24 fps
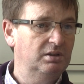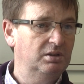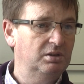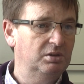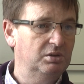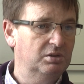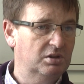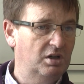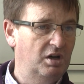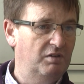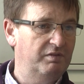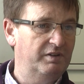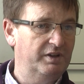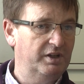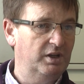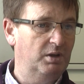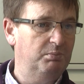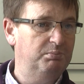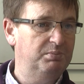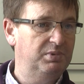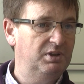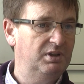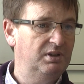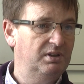who covered
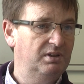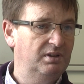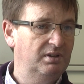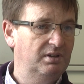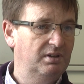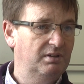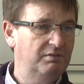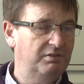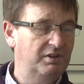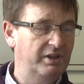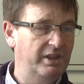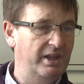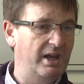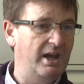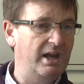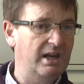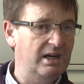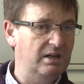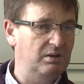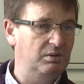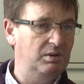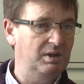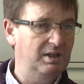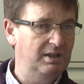up for the
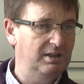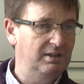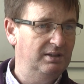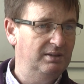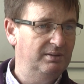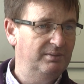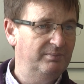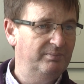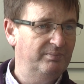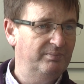IRA.